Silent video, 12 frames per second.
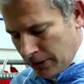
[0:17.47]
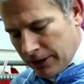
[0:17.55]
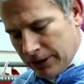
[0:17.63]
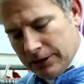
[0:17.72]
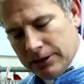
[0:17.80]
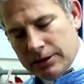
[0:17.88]

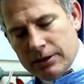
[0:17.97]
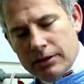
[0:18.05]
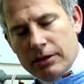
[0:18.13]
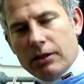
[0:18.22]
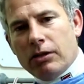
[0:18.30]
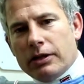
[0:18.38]
is
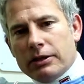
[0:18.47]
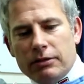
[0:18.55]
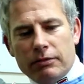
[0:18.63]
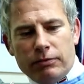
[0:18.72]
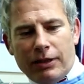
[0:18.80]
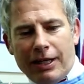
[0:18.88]
the likes
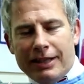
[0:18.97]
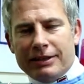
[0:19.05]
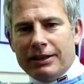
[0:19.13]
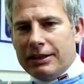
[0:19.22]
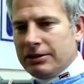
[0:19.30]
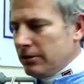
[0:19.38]
of
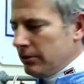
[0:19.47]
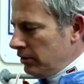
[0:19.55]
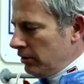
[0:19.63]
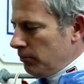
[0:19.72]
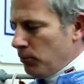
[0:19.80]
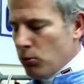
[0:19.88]
classics.
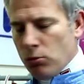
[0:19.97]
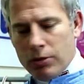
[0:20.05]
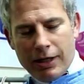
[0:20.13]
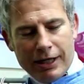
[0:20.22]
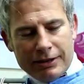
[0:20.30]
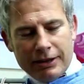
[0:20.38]

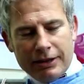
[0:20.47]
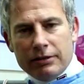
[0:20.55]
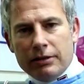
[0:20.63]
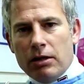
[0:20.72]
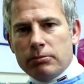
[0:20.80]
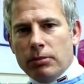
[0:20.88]
Borg
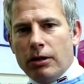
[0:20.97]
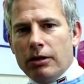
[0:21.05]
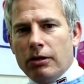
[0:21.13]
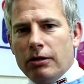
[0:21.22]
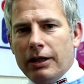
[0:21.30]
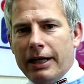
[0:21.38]
Classic, known by a
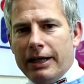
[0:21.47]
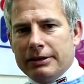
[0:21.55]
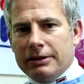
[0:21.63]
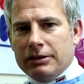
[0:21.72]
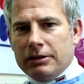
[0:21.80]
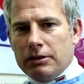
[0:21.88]
lot of
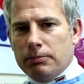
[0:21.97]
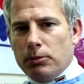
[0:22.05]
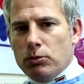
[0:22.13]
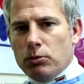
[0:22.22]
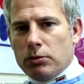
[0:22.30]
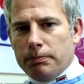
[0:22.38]
lads as the
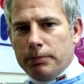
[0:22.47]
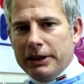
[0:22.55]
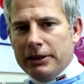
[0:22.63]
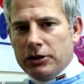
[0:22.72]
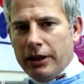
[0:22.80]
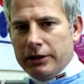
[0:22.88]
Borg
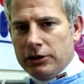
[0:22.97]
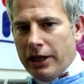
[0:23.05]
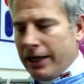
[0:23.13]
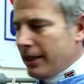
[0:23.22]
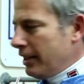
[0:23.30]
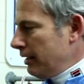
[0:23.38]
BJ
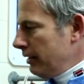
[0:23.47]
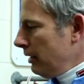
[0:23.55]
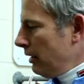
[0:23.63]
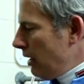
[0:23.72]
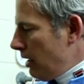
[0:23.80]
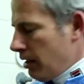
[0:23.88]
jacket.
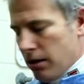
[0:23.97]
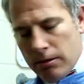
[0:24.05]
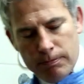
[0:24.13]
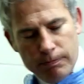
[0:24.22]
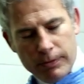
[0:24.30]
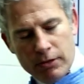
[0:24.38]

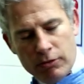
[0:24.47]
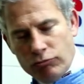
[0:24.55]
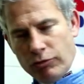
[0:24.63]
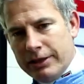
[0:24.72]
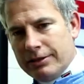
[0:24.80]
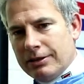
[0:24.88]

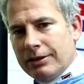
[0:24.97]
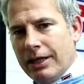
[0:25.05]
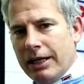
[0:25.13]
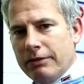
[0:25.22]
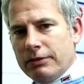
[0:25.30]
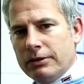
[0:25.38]
Red and
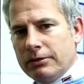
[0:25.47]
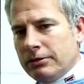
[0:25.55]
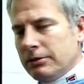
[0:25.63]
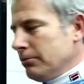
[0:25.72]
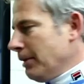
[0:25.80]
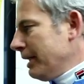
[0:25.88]
navy,
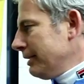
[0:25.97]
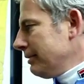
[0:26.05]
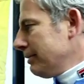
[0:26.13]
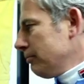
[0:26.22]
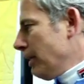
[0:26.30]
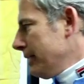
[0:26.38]

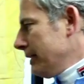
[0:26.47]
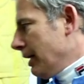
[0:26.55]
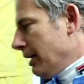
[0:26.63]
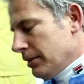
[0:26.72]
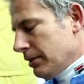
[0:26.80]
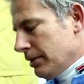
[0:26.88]
main
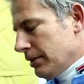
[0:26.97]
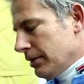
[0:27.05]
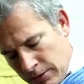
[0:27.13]
colours.